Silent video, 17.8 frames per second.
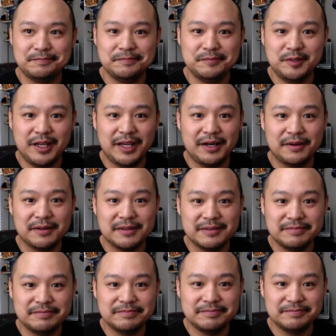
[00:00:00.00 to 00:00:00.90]
kind of
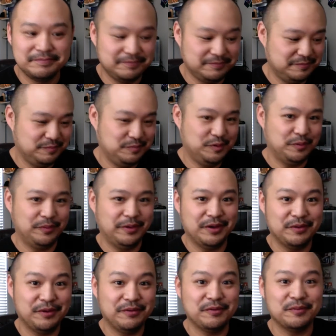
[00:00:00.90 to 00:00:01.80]
put me
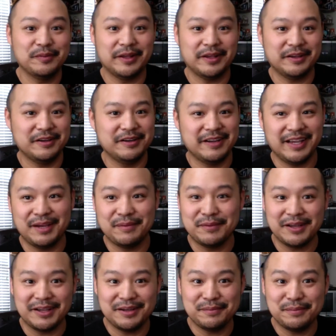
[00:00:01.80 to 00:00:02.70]
away from like, okay, I'm
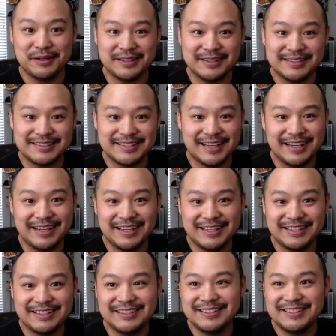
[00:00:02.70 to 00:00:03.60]
not going to plug this guy
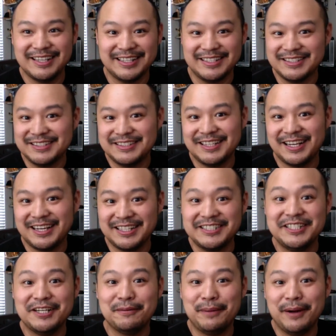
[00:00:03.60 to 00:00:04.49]
in, and just out of
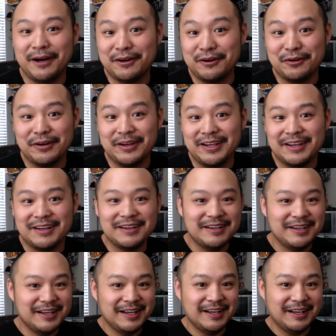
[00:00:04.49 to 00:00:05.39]
sheer paranoia,
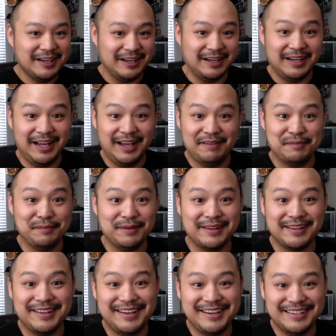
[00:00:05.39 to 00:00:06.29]
haven't
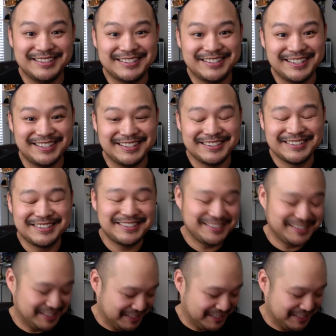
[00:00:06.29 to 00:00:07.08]
plugged it in since,